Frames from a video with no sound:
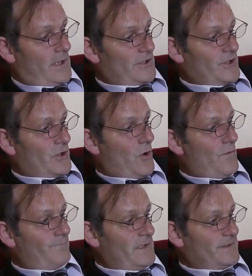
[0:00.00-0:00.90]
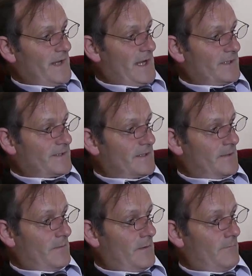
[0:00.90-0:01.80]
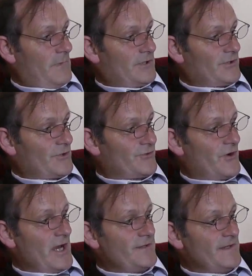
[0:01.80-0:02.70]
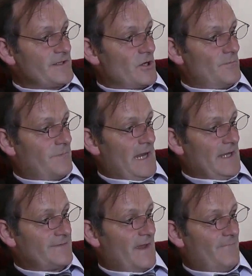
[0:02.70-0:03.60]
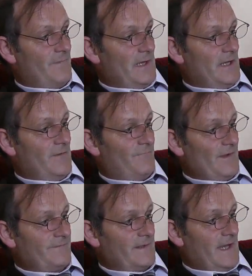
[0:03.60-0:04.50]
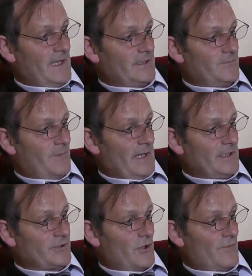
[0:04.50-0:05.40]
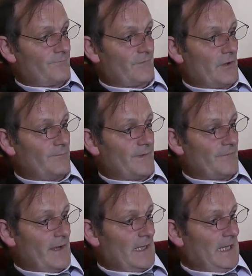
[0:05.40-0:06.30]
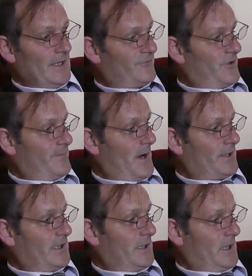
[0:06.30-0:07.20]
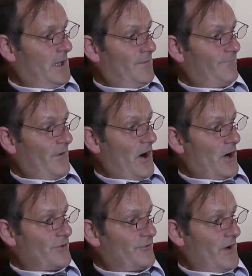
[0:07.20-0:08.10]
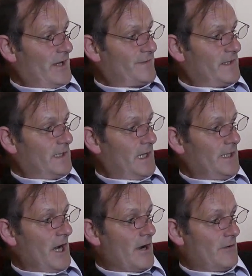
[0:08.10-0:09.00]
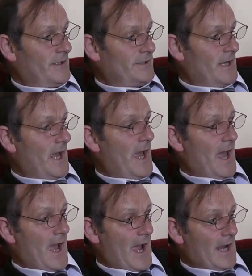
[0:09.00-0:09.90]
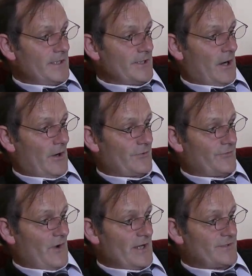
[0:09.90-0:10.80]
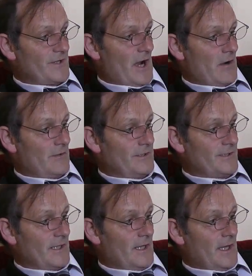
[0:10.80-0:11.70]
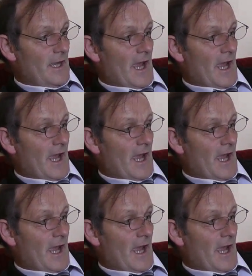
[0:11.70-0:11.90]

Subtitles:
Minister Coveney states, Mr. Treacy's complaints have been investigated by the Turf Club, the regulatory body for horse racing in Ireland, and Horse Racing Ireland,